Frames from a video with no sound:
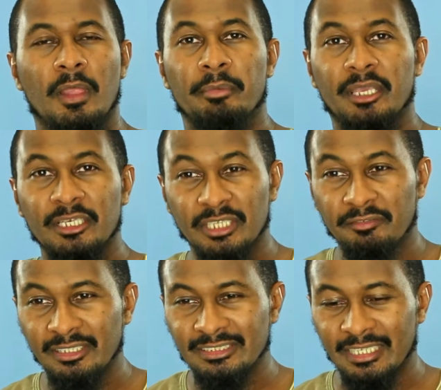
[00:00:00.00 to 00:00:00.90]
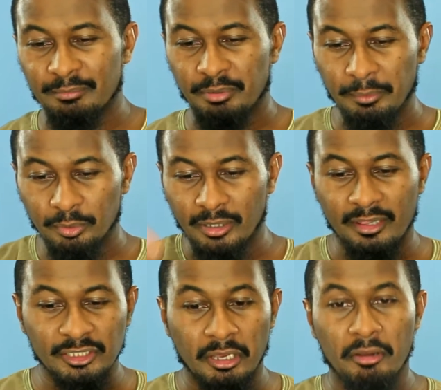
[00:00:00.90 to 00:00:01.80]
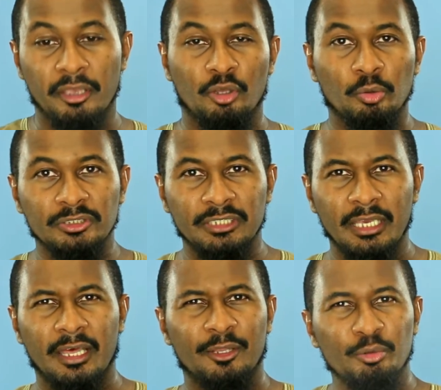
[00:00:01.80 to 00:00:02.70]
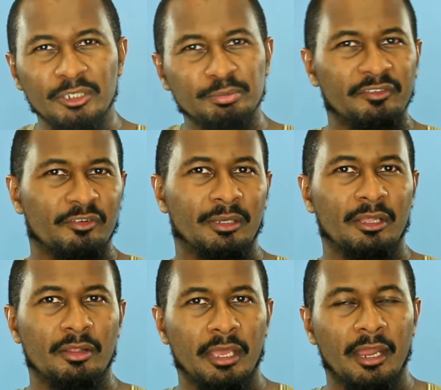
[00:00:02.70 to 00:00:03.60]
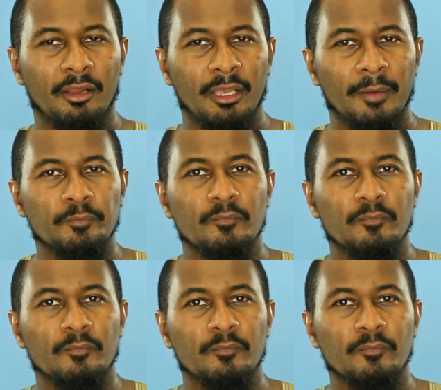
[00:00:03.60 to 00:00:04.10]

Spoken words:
Because if he said people in this area don't say that, you must be from another area.